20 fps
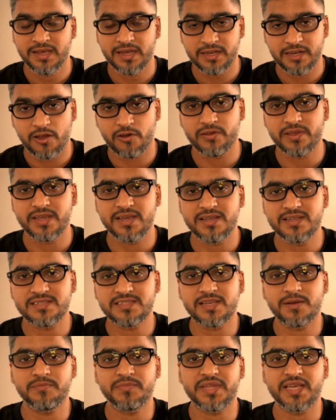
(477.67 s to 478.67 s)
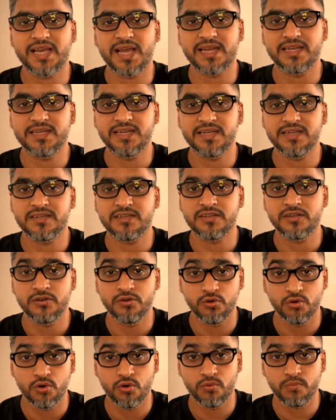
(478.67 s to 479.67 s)
Now, here is something I didn't
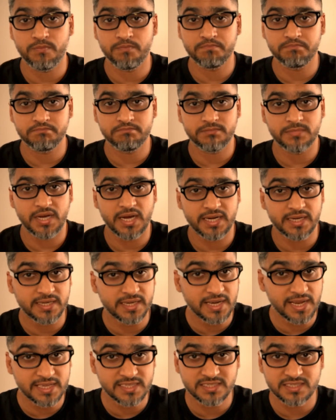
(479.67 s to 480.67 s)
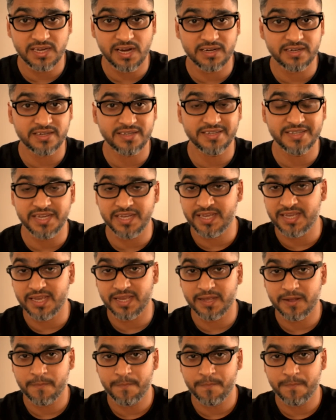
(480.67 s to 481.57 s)
know until I started digging.